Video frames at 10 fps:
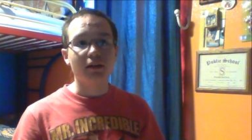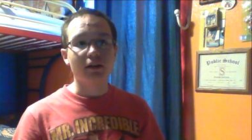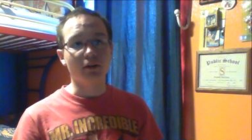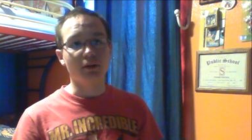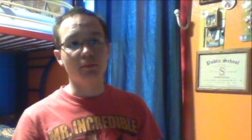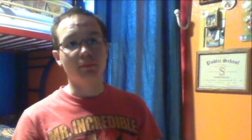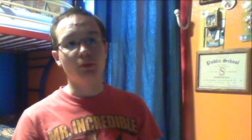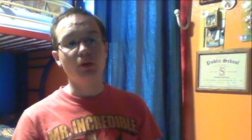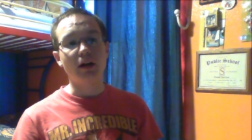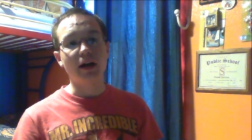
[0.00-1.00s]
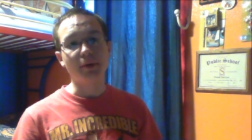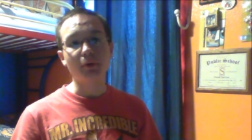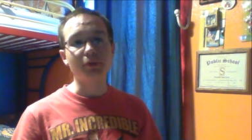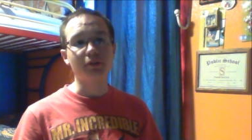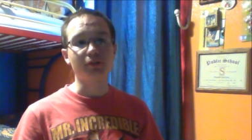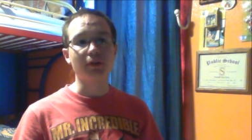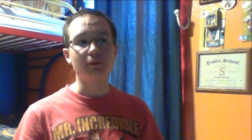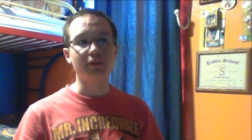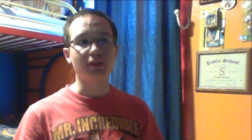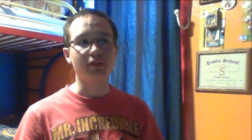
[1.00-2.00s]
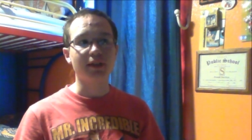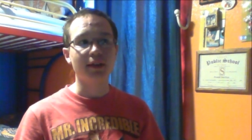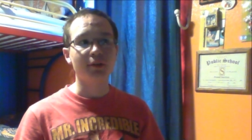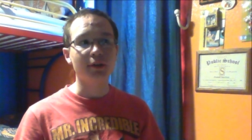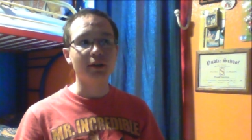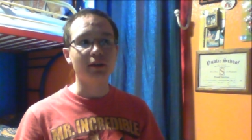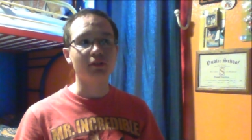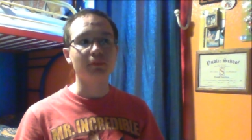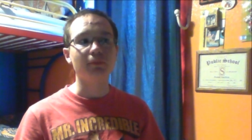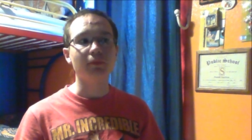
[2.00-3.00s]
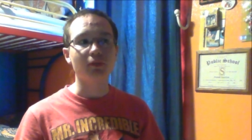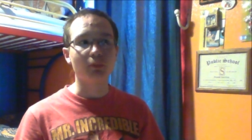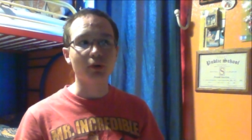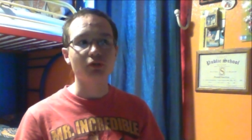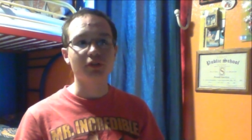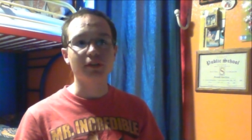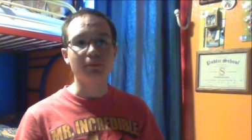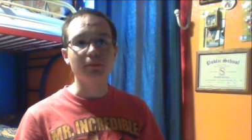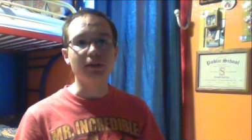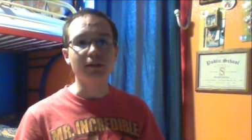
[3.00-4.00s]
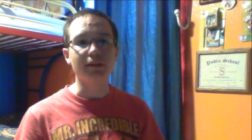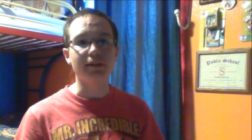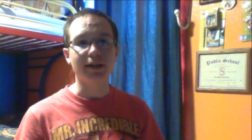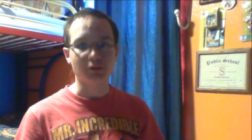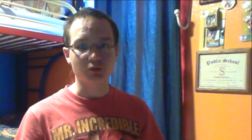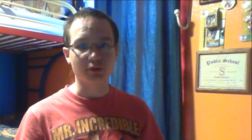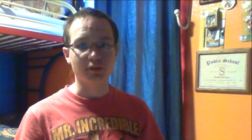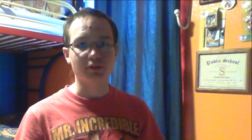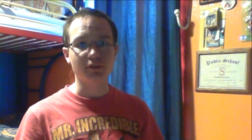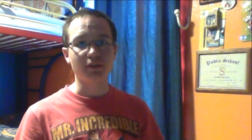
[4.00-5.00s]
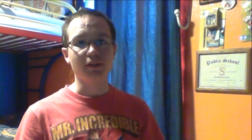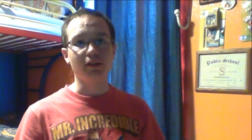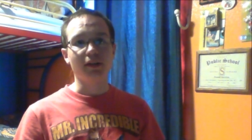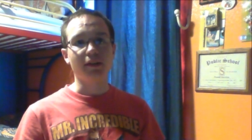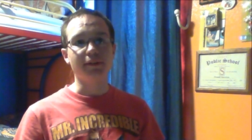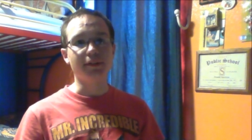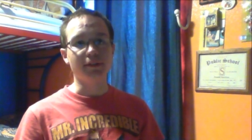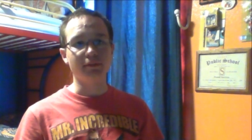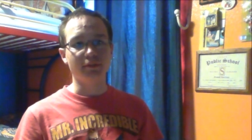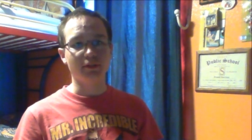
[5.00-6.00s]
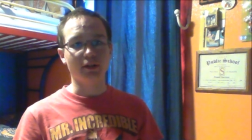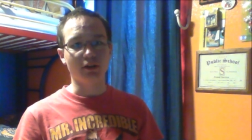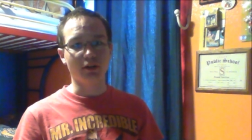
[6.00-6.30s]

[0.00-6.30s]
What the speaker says: I wrote the scripts because Kelly is more interested in being an actress than